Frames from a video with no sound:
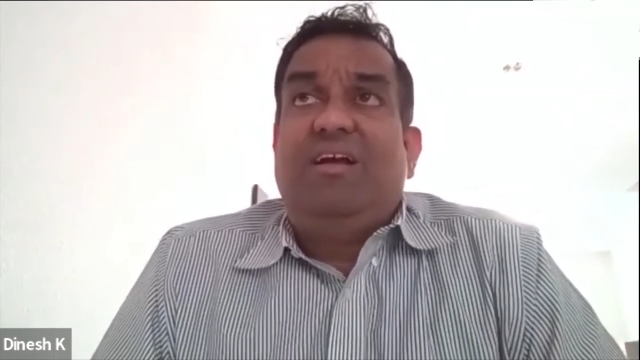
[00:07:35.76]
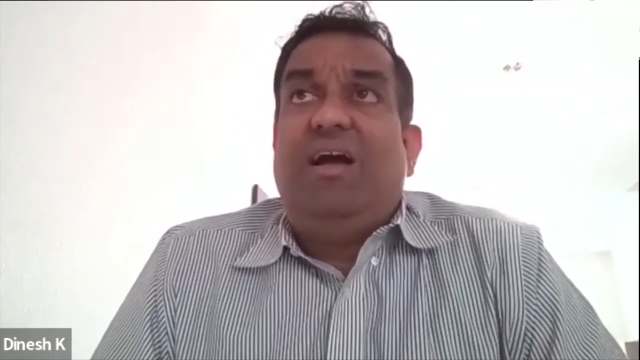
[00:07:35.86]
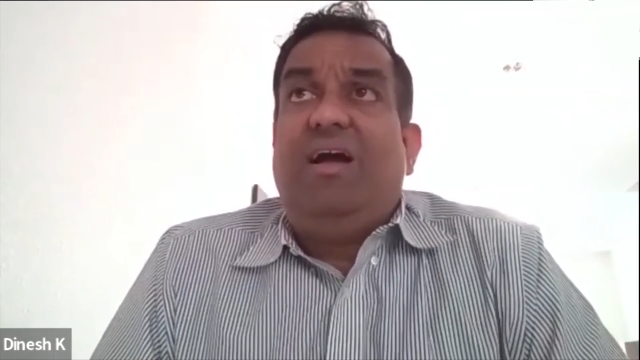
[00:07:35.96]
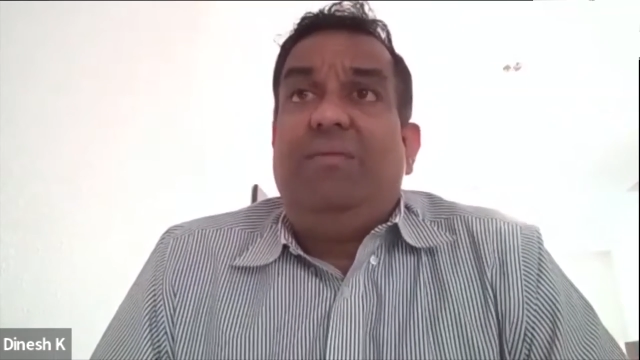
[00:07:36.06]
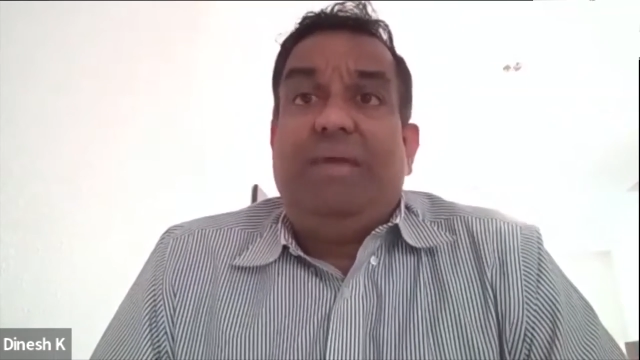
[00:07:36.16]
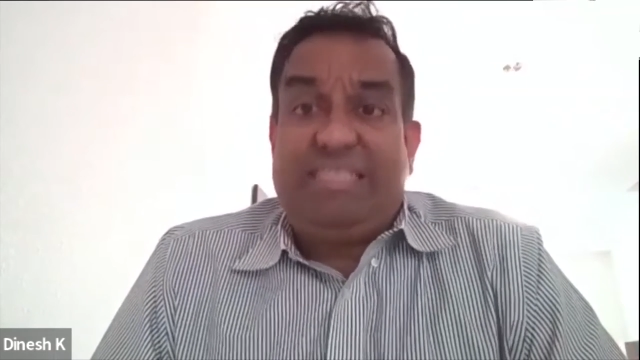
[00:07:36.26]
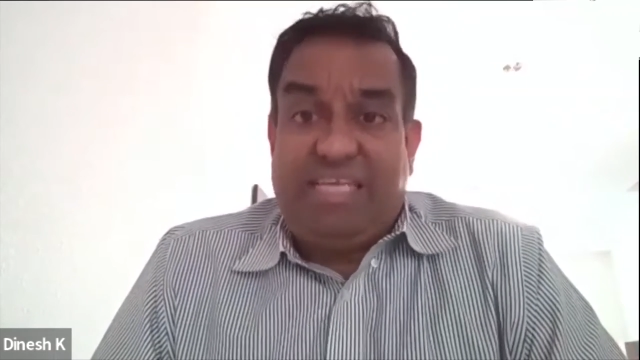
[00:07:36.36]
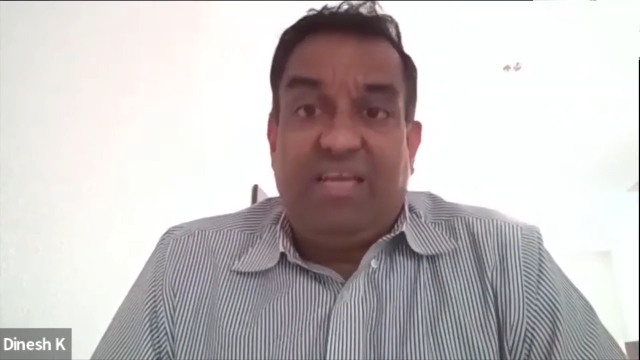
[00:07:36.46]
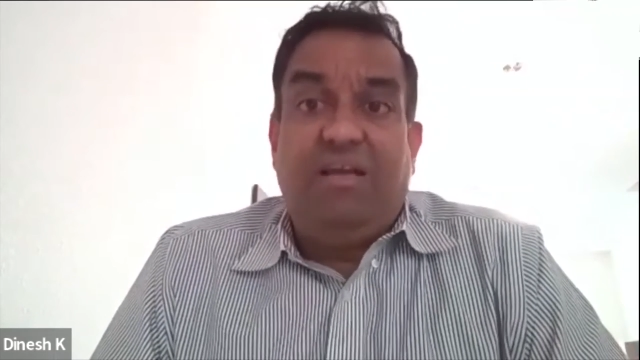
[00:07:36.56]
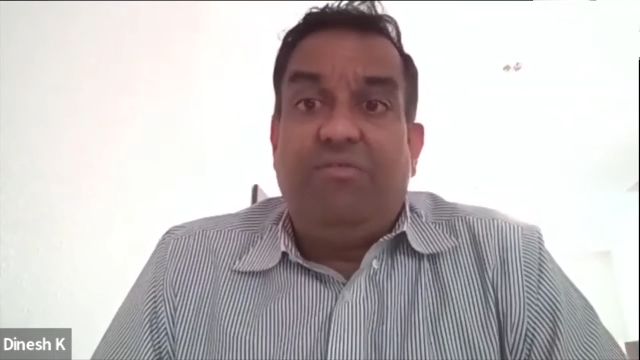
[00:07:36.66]
a
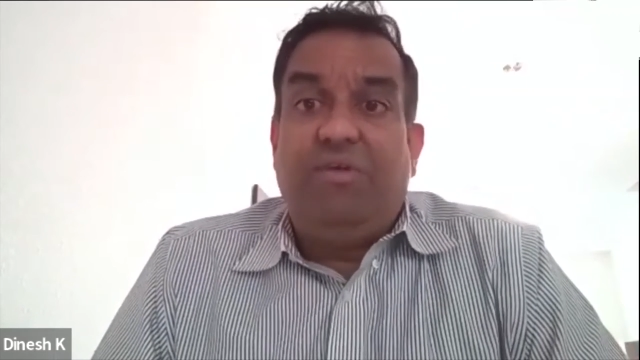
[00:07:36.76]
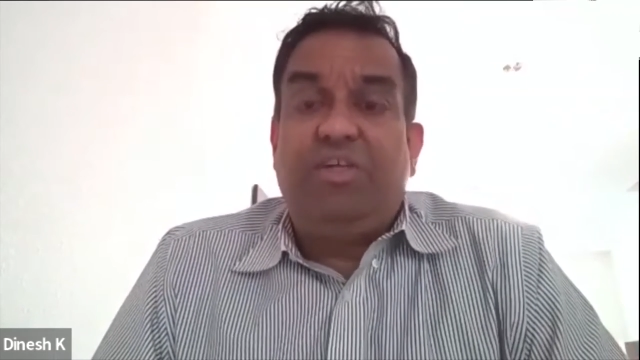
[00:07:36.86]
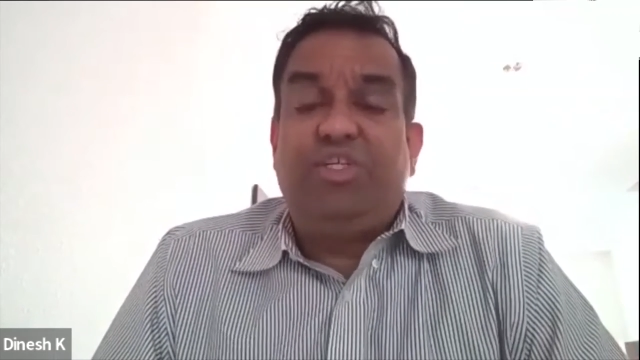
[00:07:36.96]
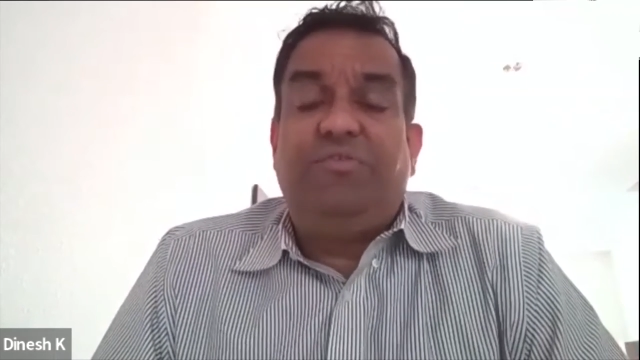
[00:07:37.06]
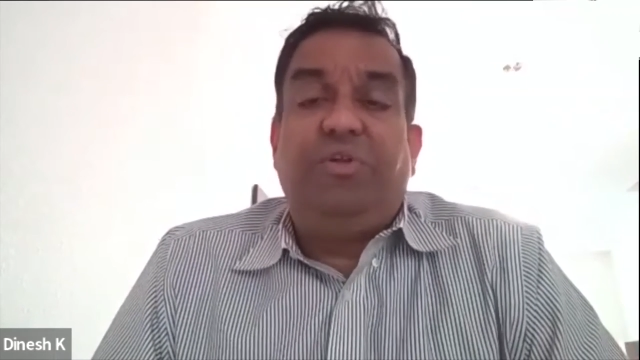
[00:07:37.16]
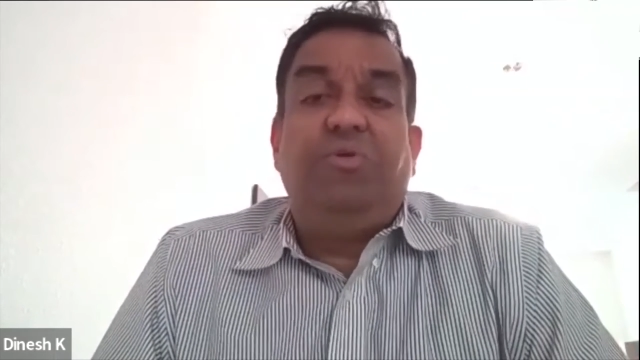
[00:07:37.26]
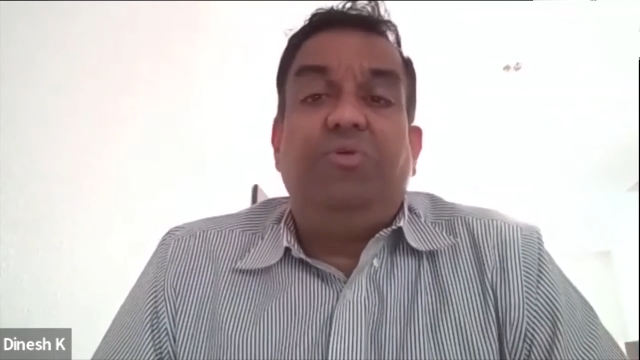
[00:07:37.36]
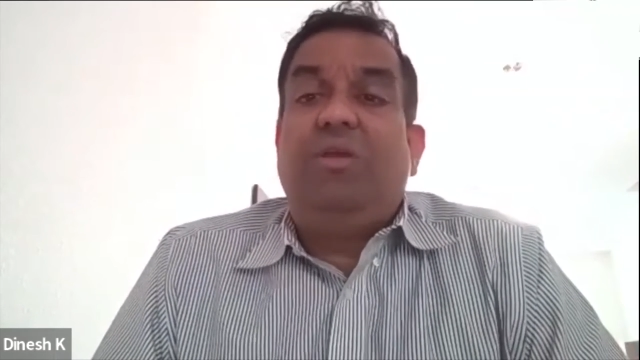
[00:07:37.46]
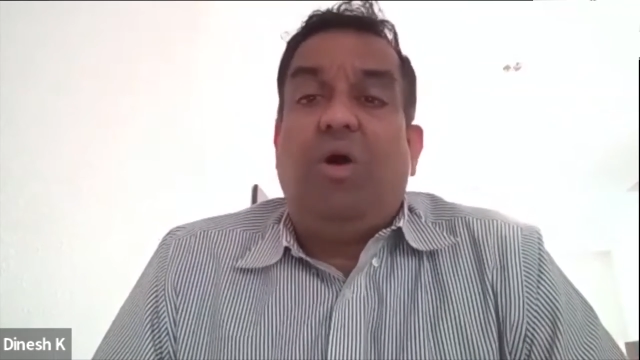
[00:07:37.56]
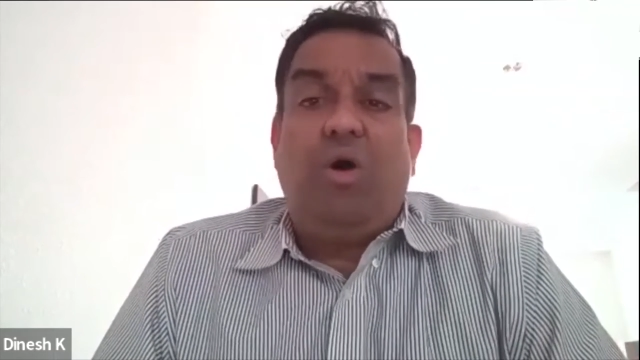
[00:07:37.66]
single version of
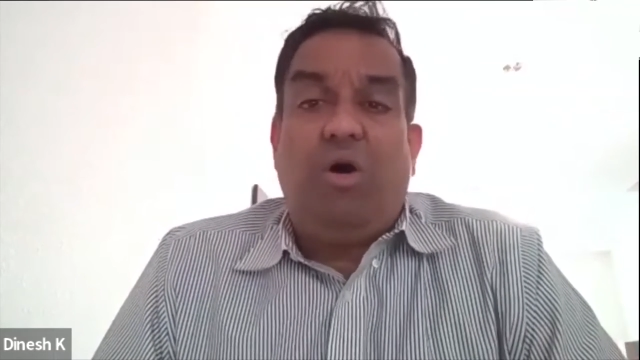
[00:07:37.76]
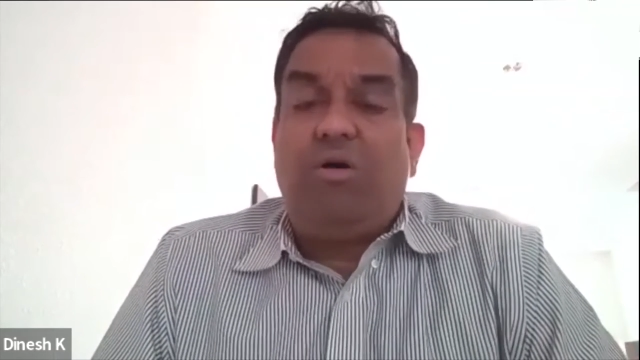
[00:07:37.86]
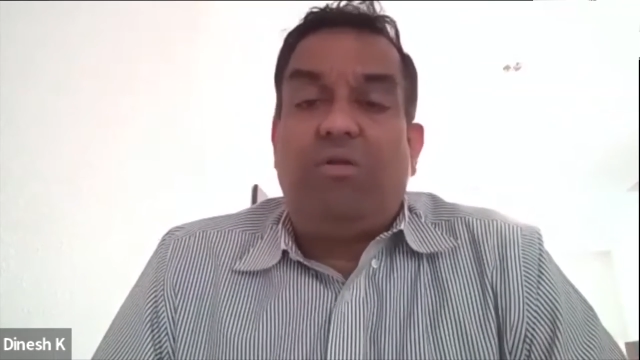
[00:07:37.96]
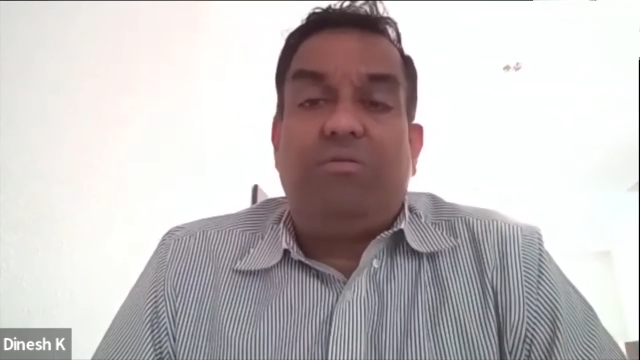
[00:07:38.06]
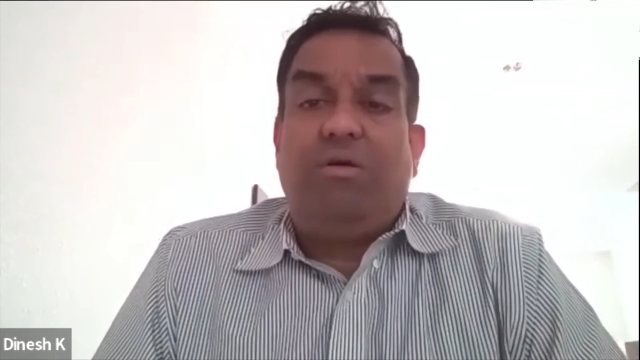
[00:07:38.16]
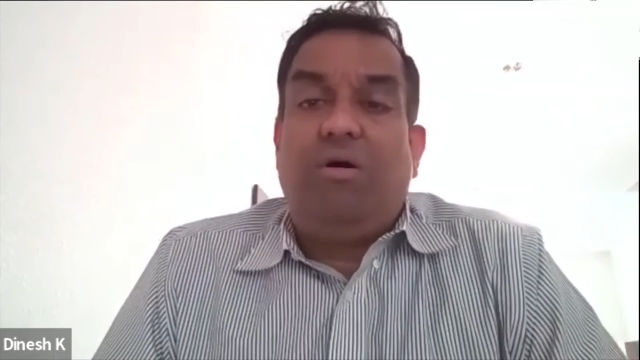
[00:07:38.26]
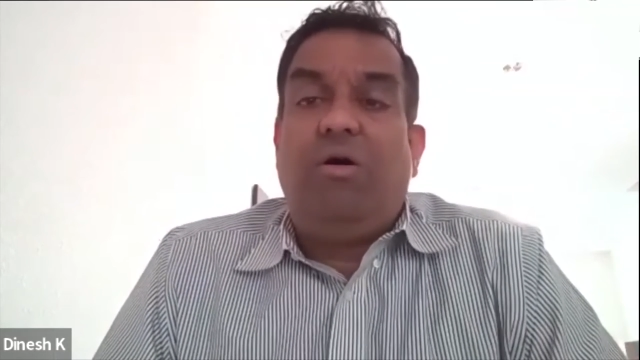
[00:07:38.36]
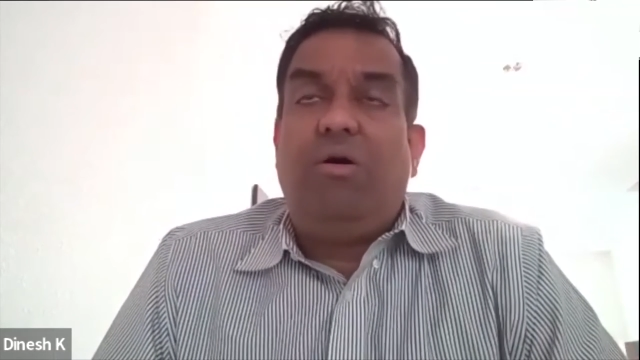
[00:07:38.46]
truth or